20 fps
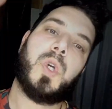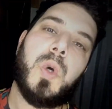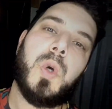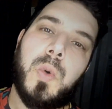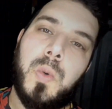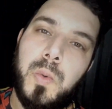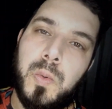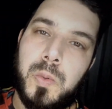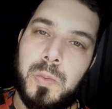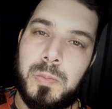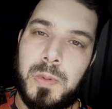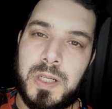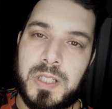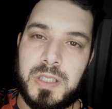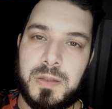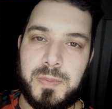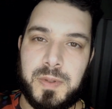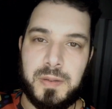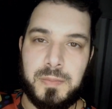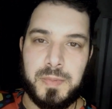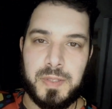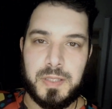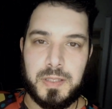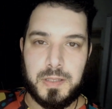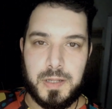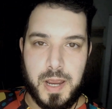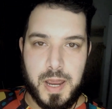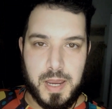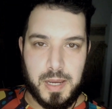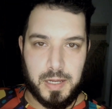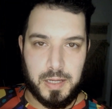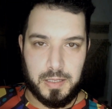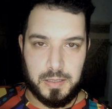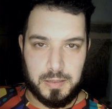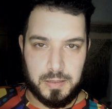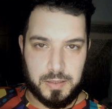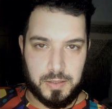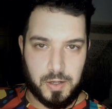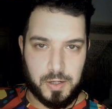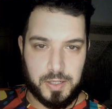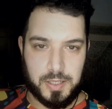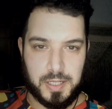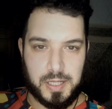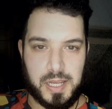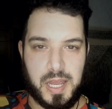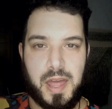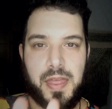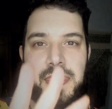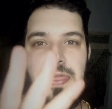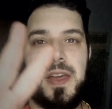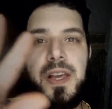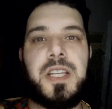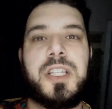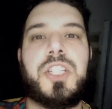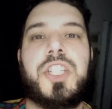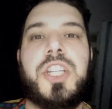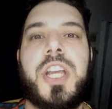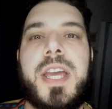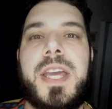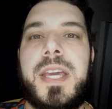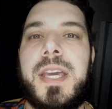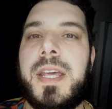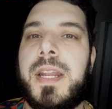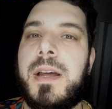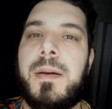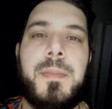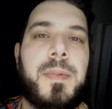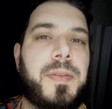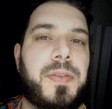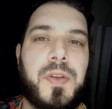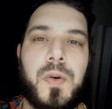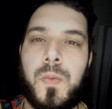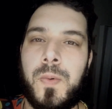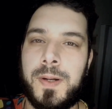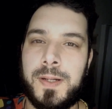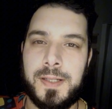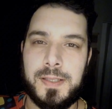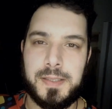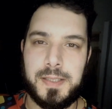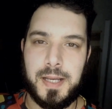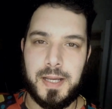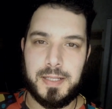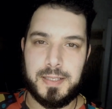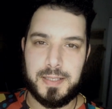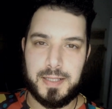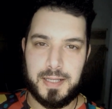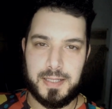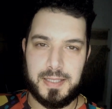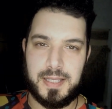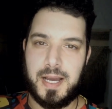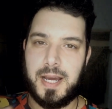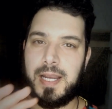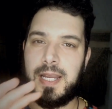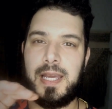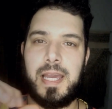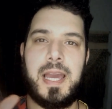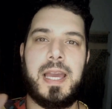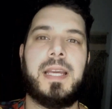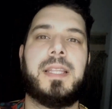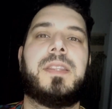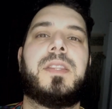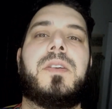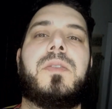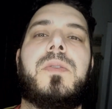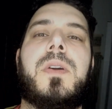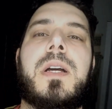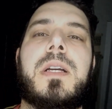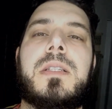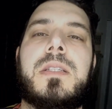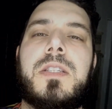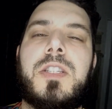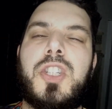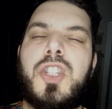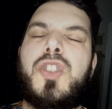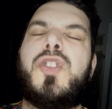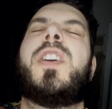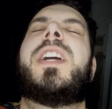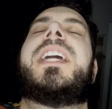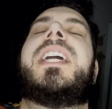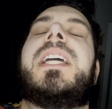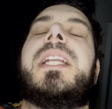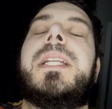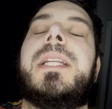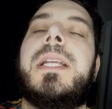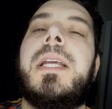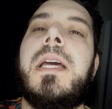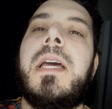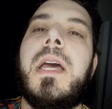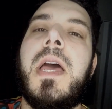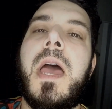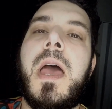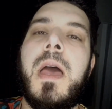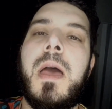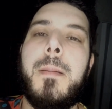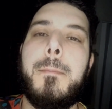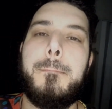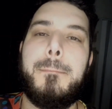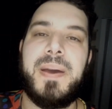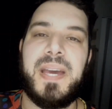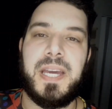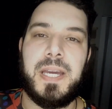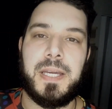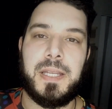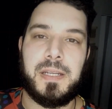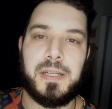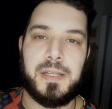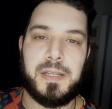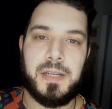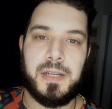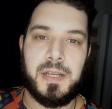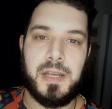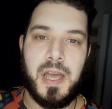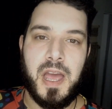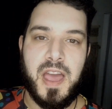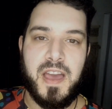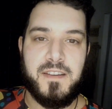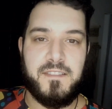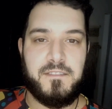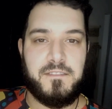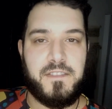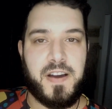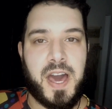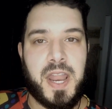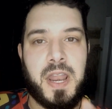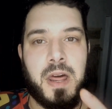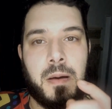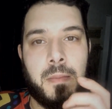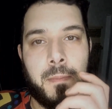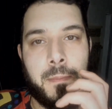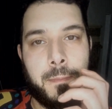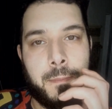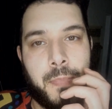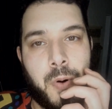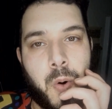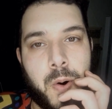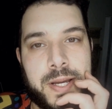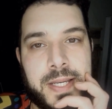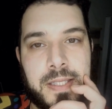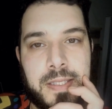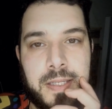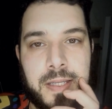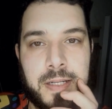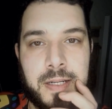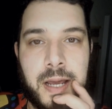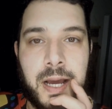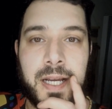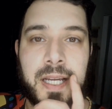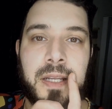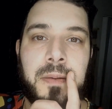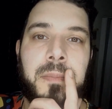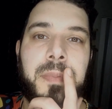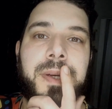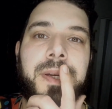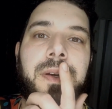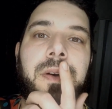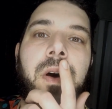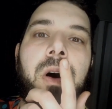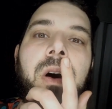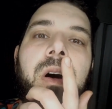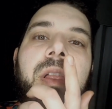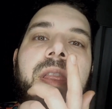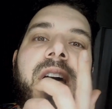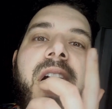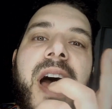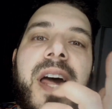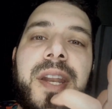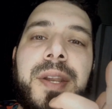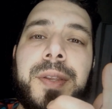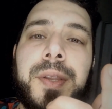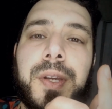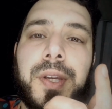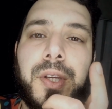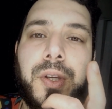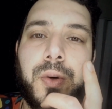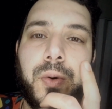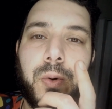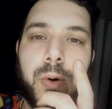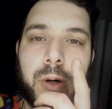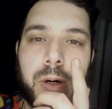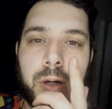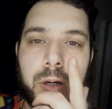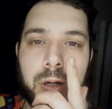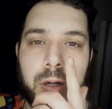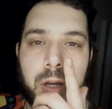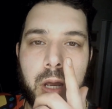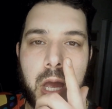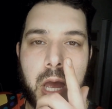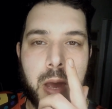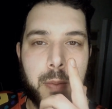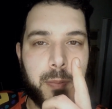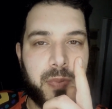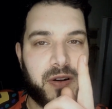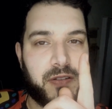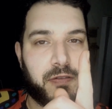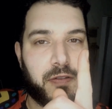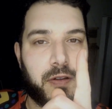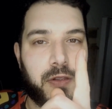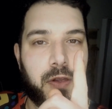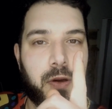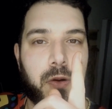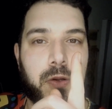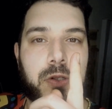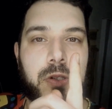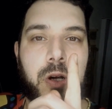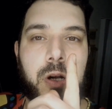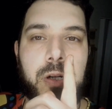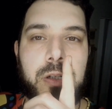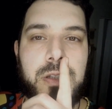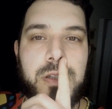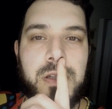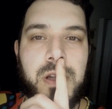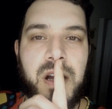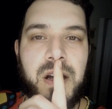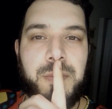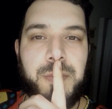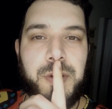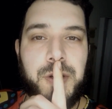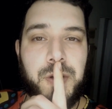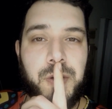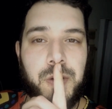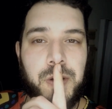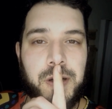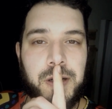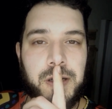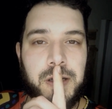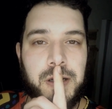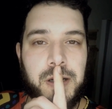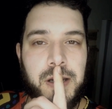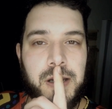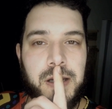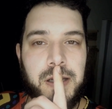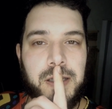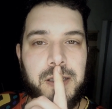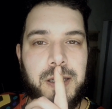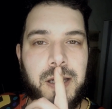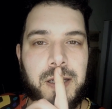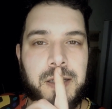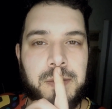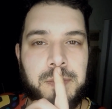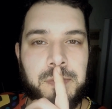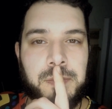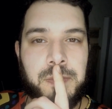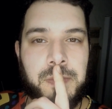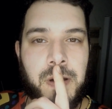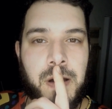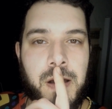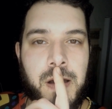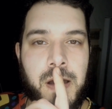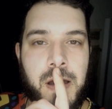You must be mistaken, starting to get big shaking. I'm not the one to test, cause honey, I ain't the rest. Stricken, bitten, venom, poison. I can be all that in the cure, but for those hearts not pure, get 'em